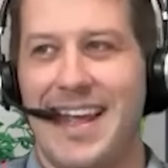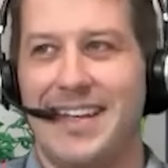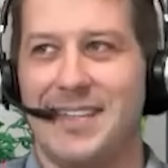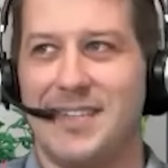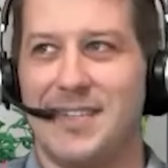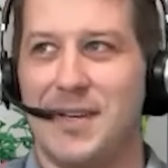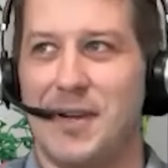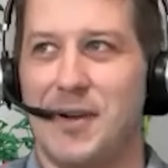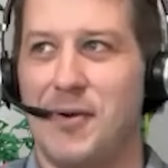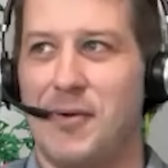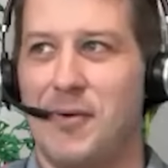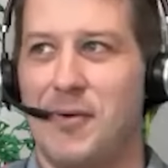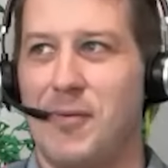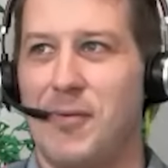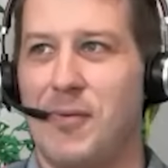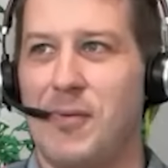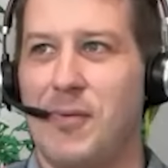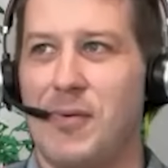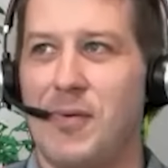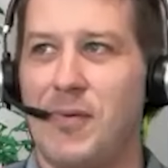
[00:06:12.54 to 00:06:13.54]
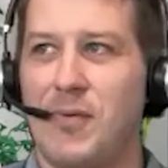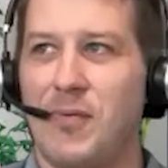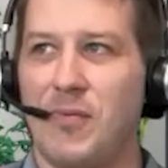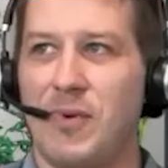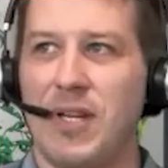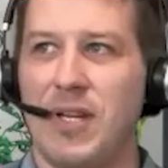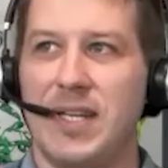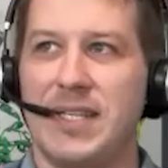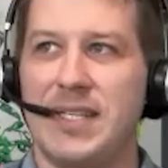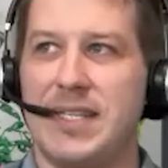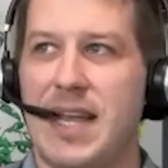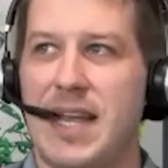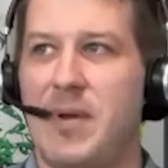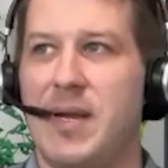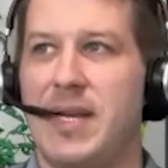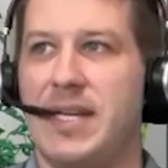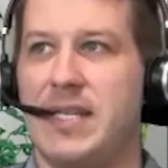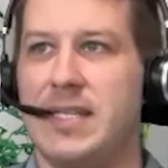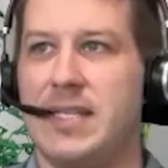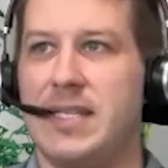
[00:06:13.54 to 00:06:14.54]
And so, really
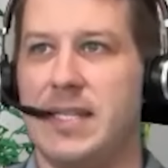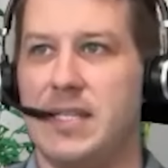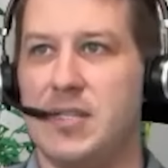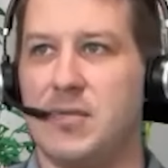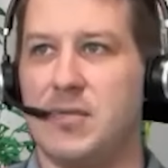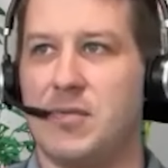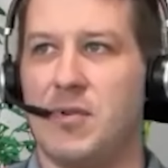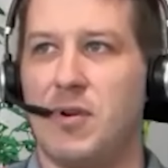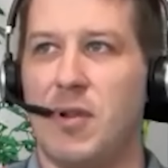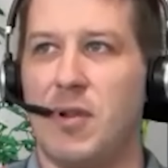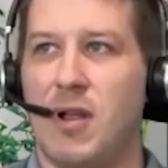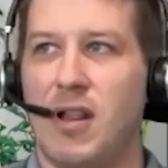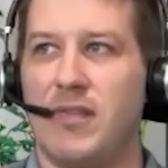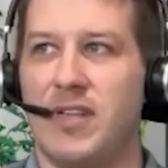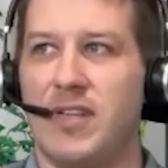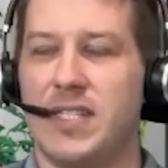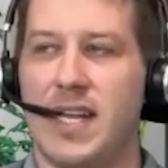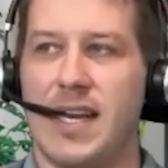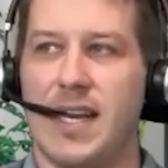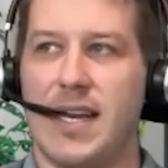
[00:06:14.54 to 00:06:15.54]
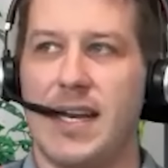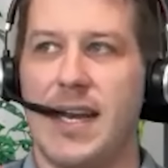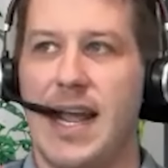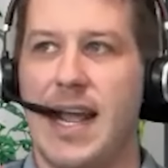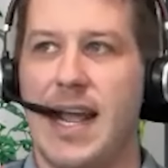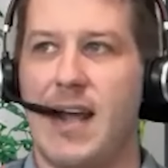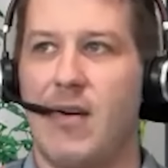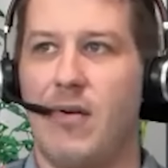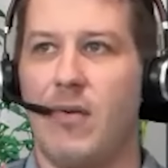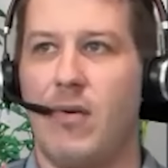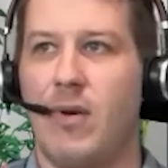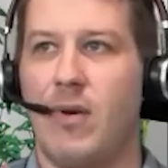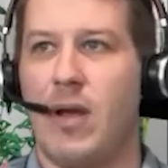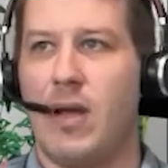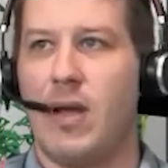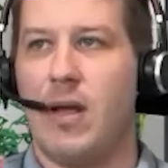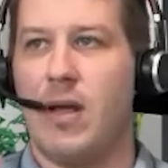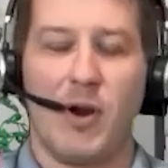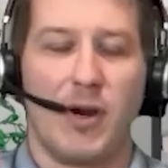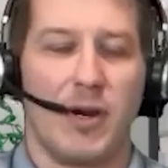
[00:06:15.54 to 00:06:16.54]
stepping into this role, all of a sudden now
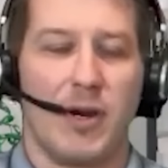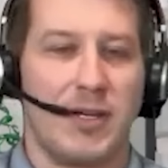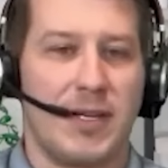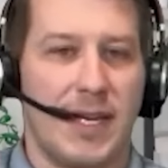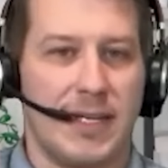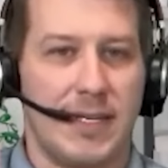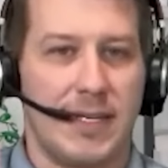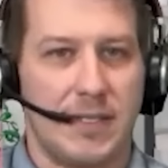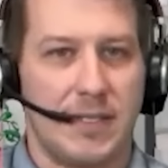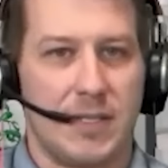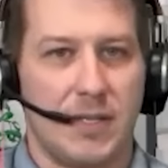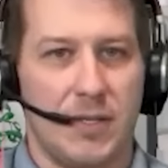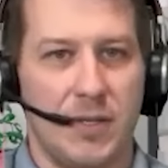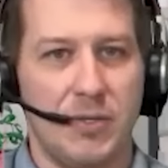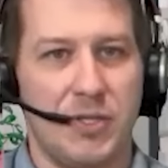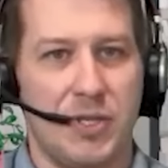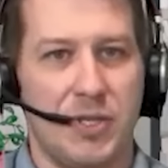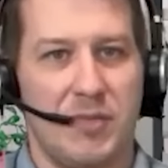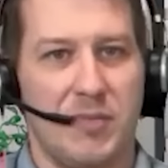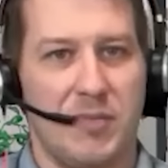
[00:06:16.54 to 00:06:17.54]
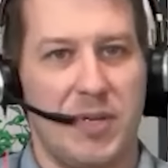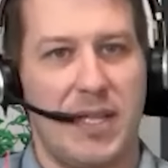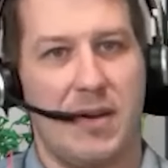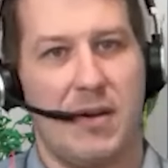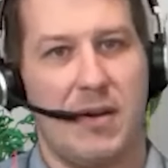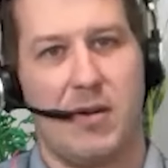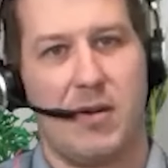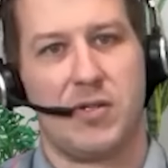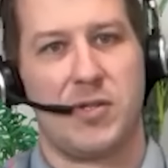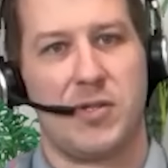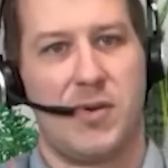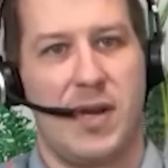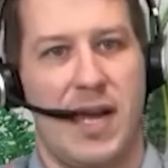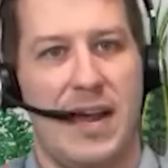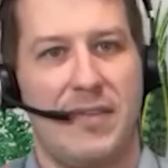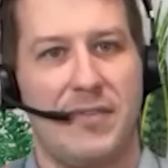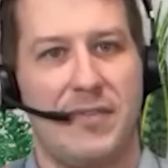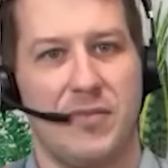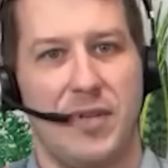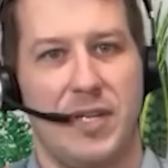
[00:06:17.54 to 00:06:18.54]
I'm architecting the solution, but then also
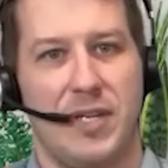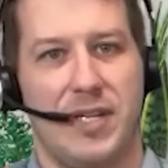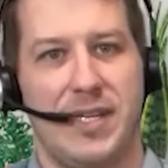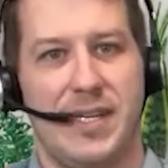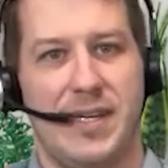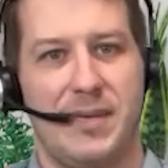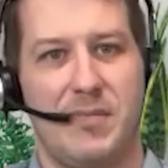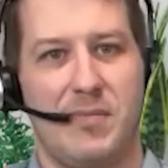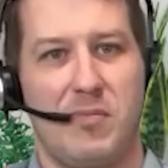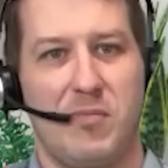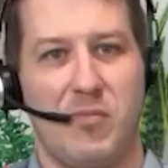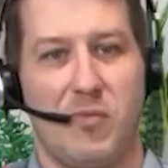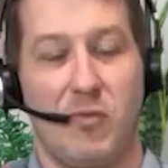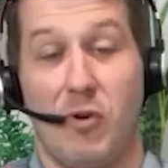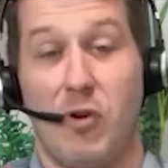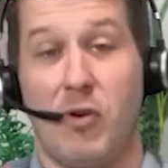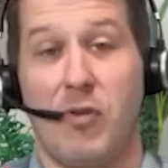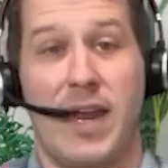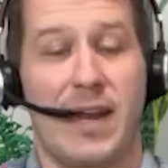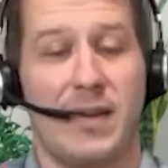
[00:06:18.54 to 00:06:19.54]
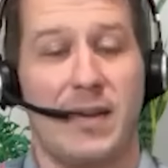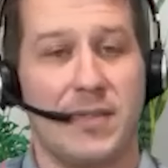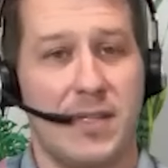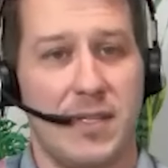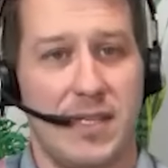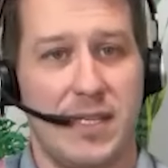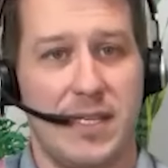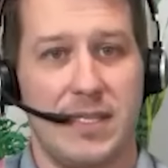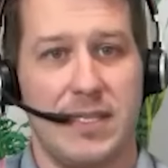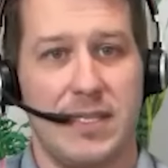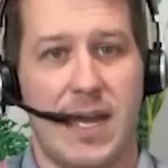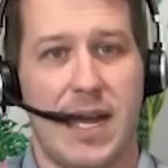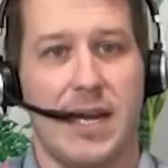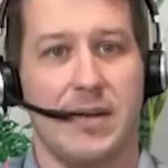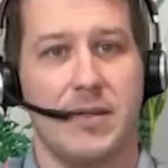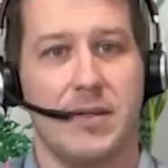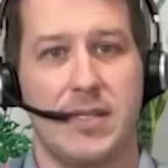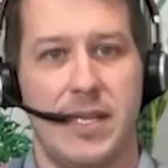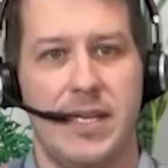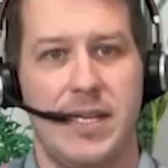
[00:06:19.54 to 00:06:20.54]
have to really roll that out to the
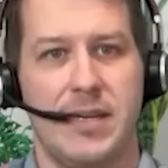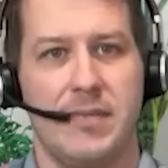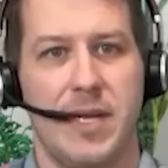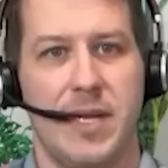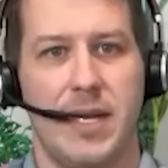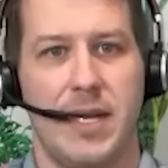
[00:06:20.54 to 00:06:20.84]
entire team.